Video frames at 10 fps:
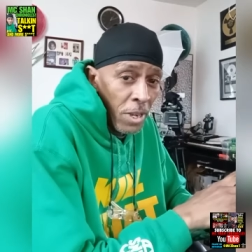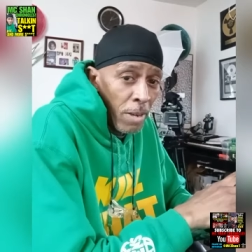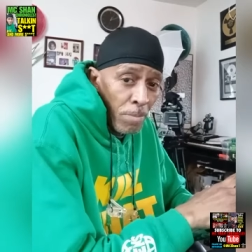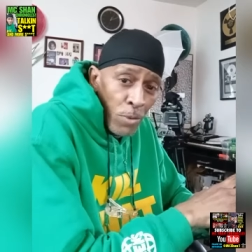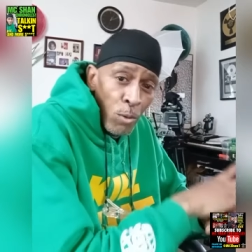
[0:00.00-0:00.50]

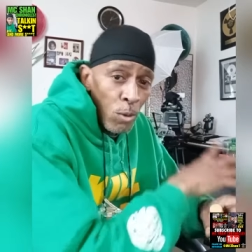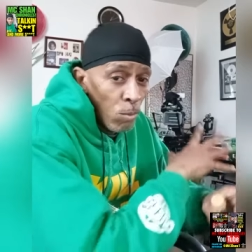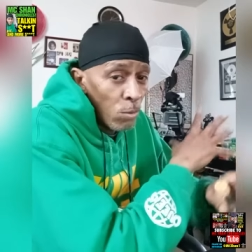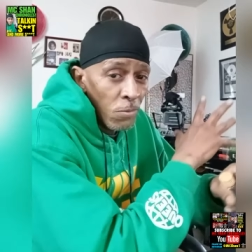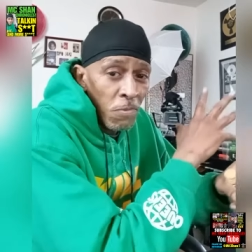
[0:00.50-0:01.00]
came through
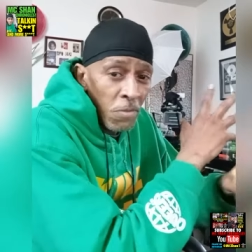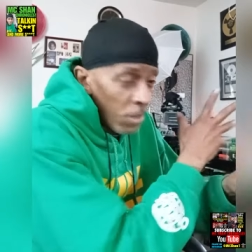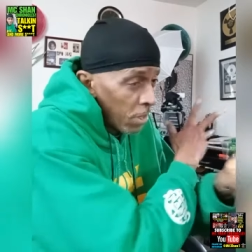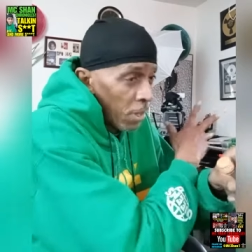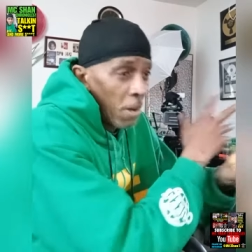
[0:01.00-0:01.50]
and was
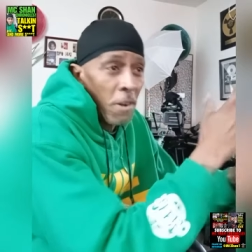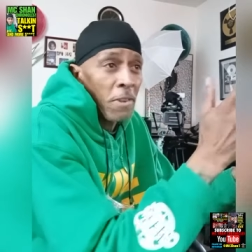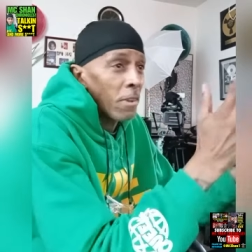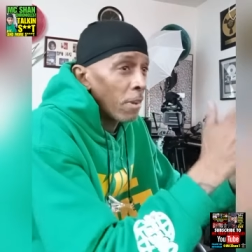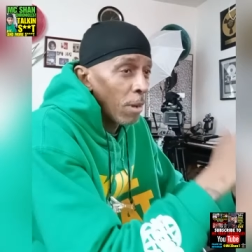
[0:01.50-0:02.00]
fucking
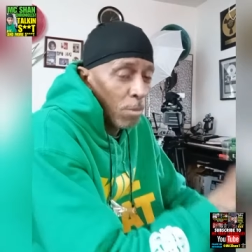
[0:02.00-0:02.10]
everything